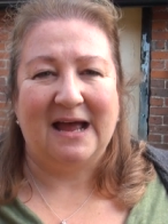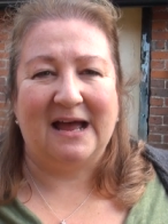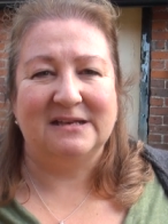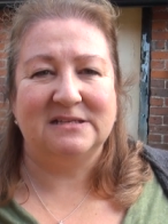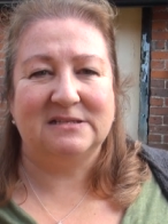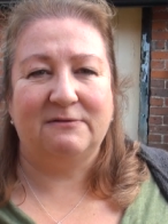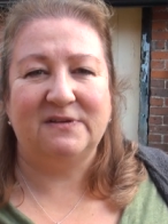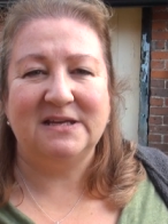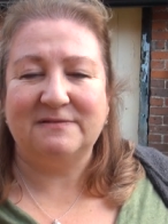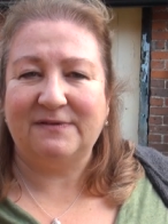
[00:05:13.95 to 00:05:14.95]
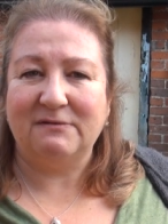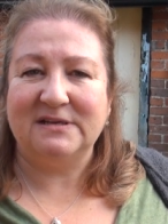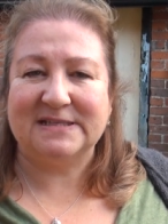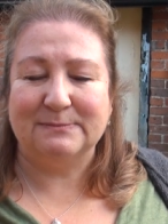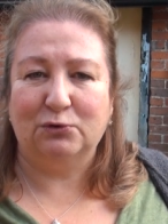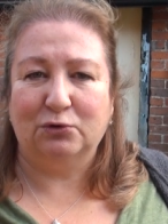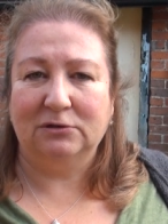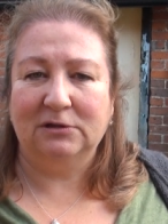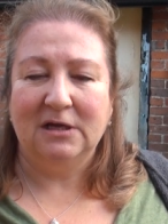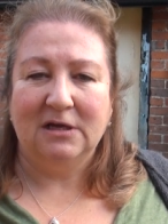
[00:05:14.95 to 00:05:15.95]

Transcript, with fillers: and so for these very small